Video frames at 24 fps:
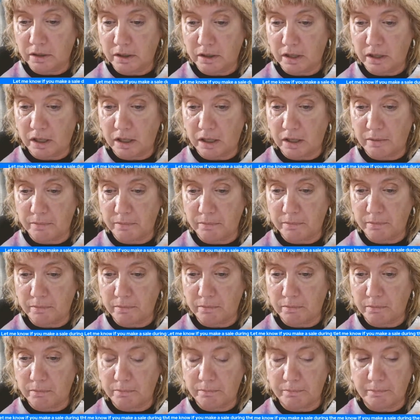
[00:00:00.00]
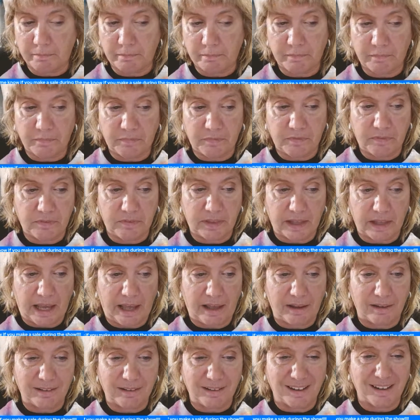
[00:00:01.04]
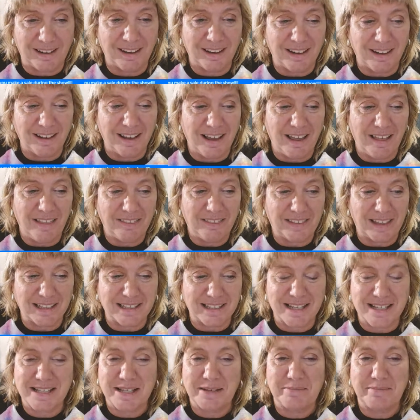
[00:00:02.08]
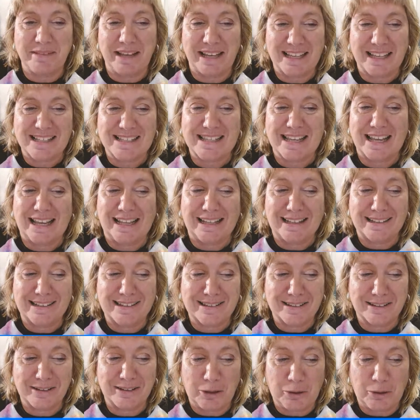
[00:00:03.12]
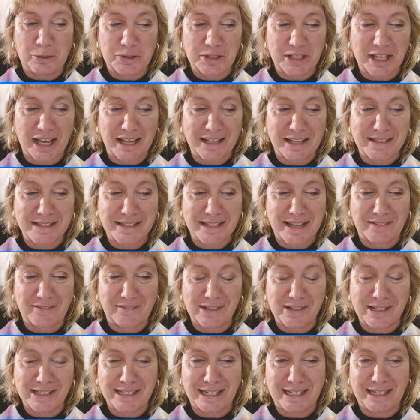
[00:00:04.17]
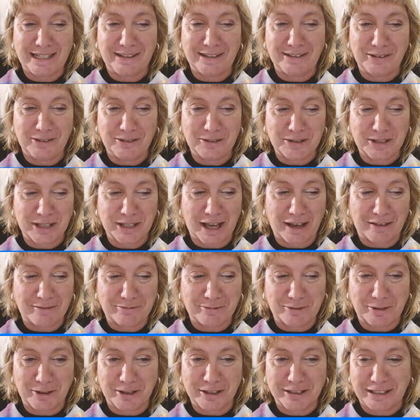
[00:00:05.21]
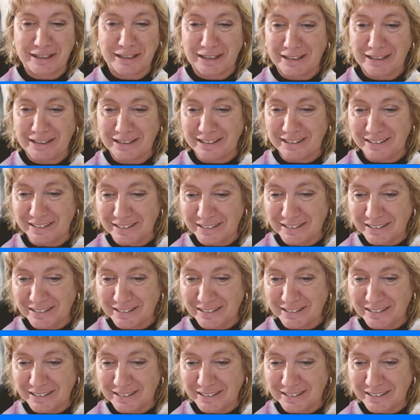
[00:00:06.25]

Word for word: Uh, that... That doesn't make sense. Who's got seventeen and who's got fourteen?